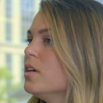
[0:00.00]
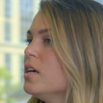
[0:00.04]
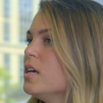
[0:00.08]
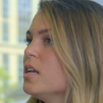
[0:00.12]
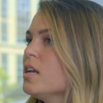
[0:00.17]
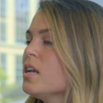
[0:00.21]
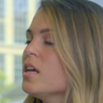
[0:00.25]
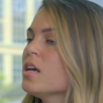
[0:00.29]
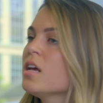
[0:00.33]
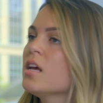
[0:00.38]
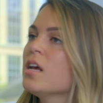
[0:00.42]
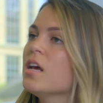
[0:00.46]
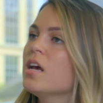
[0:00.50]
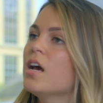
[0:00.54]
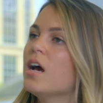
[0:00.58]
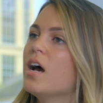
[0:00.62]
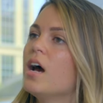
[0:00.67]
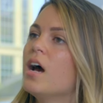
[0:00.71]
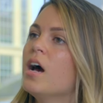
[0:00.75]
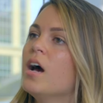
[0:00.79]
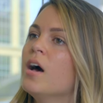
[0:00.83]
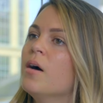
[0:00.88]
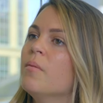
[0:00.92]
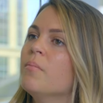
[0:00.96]
in.
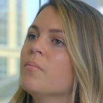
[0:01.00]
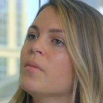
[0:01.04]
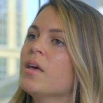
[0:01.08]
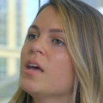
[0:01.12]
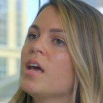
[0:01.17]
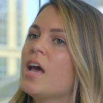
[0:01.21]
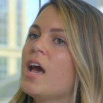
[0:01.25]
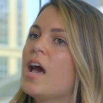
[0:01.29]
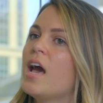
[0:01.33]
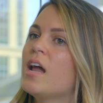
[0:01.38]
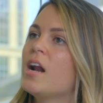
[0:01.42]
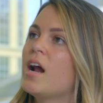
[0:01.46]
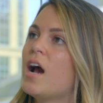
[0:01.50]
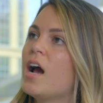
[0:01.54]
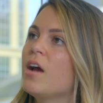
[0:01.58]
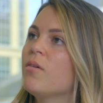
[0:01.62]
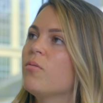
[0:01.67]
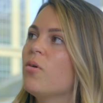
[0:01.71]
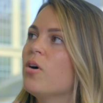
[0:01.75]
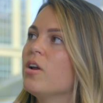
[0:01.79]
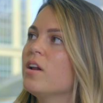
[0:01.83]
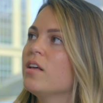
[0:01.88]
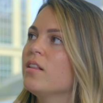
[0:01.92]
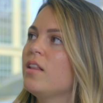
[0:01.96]
Um, and I
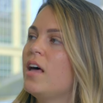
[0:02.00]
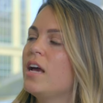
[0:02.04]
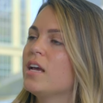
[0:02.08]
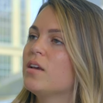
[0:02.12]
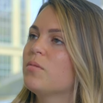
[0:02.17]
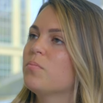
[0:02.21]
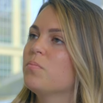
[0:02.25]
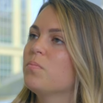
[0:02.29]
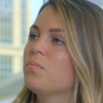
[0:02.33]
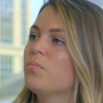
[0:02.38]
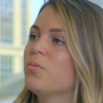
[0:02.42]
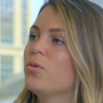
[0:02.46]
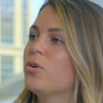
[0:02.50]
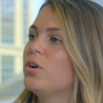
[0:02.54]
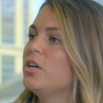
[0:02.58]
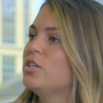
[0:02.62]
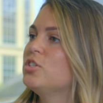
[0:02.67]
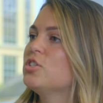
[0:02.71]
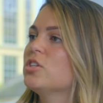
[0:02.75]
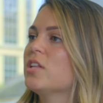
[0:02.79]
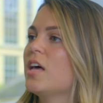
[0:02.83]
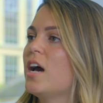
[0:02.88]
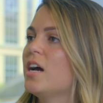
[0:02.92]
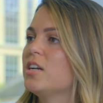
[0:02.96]
want to like
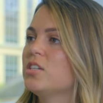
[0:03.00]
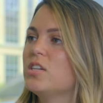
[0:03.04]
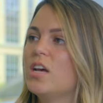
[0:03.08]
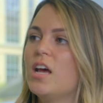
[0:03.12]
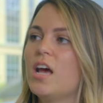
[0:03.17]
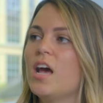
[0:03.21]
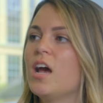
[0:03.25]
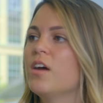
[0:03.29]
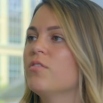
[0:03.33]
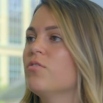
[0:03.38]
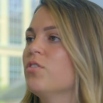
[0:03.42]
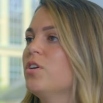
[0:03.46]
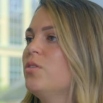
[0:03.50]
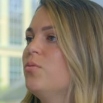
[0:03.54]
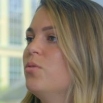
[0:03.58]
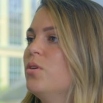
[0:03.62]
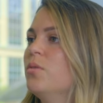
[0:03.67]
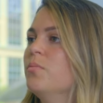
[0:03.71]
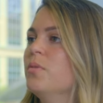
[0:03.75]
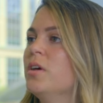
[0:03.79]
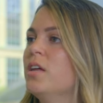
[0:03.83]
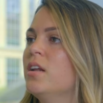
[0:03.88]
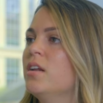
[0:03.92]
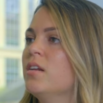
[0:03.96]
preach that to every
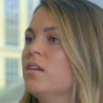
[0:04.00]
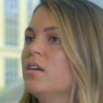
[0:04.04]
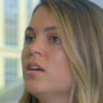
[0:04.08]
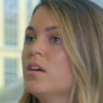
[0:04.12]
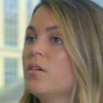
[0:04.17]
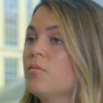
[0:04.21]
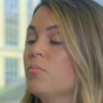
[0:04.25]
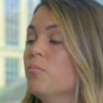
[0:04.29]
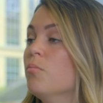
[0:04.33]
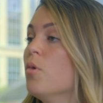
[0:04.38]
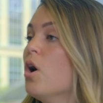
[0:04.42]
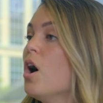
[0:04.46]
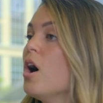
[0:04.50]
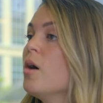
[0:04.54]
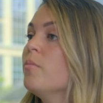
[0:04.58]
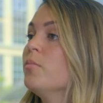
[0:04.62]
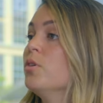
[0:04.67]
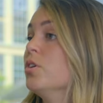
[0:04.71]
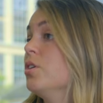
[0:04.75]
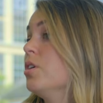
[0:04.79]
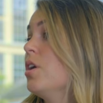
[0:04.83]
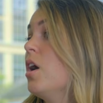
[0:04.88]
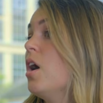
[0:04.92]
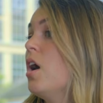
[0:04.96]
woman, mom
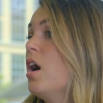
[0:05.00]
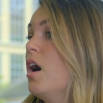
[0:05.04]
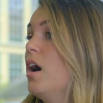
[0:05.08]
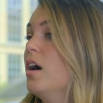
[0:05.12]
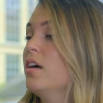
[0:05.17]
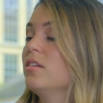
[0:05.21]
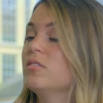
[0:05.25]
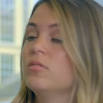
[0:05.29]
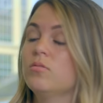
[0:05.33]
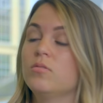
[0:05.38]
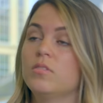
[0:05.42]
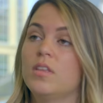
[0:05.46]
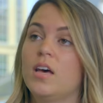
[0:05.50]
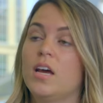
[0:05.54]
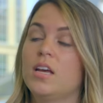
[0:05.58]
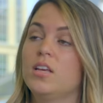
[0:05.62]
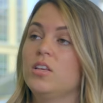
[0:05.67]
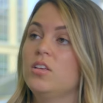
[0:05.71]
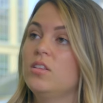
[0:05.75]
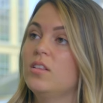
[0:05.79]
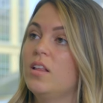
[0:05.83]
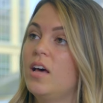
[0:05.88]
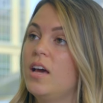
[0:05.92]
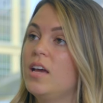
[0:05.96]
or not,
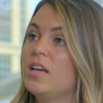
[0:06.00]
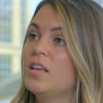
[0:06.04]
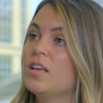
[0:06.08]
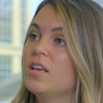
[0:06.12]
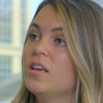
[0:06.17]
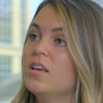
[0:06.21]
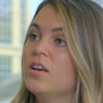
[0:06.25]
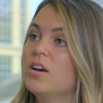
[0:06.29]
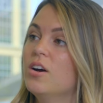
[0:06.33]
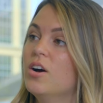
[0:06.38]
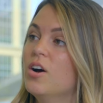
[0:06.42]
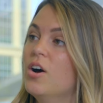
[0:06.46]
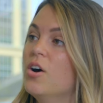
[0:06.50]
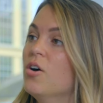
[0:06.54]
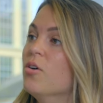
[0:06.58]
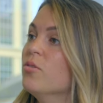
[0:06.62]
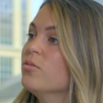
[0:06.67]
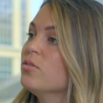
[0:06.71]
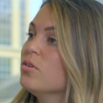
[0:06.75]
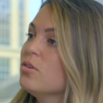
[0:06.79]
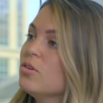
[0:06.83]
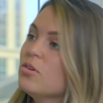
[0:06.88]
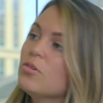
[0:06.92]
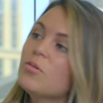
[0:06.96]
that like
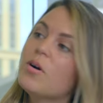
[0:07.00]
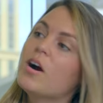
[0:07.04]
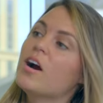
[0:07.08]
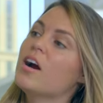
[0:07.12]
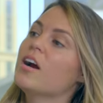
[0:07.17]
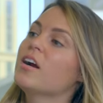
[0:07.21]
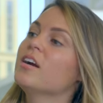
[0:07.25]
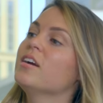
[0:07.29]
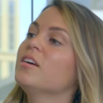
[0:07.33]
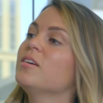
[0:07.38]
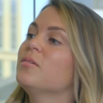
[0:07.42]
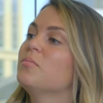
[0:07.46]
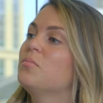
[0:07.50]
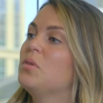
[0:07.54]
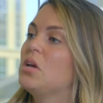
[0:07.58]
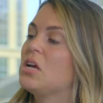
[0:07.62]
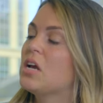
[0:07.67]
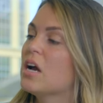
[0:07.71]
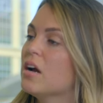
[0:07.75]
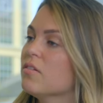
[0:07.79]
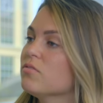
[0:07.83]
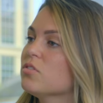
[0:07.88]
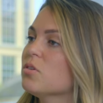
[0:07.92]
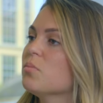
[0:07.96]
own who you are, be
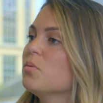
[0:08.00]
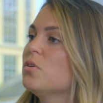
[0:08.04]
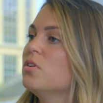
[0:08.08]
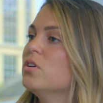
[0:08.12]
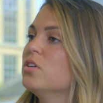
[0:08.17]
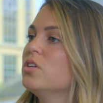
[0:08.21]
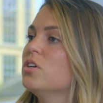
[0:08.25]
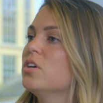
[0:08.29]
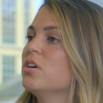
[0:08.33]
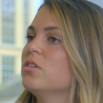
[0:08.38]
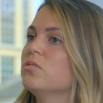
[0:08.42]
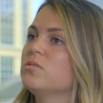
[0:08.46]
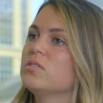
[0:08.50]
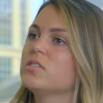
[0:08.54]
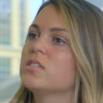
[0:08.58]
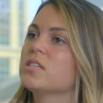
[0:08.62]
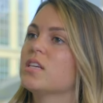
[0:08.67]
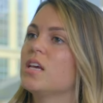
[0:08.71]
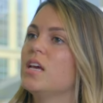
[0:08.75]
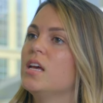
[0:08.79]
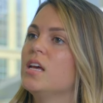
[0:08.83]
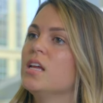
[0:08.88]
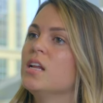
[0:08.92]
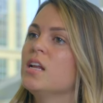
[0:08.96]
comfortable in your own
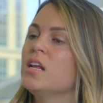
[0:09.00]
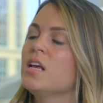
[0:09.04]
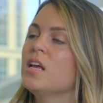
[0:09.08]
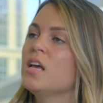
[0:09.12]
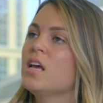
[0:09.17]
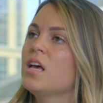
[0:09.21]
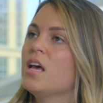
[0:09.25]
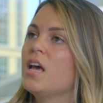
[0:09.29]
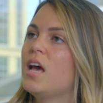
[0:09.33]
skin.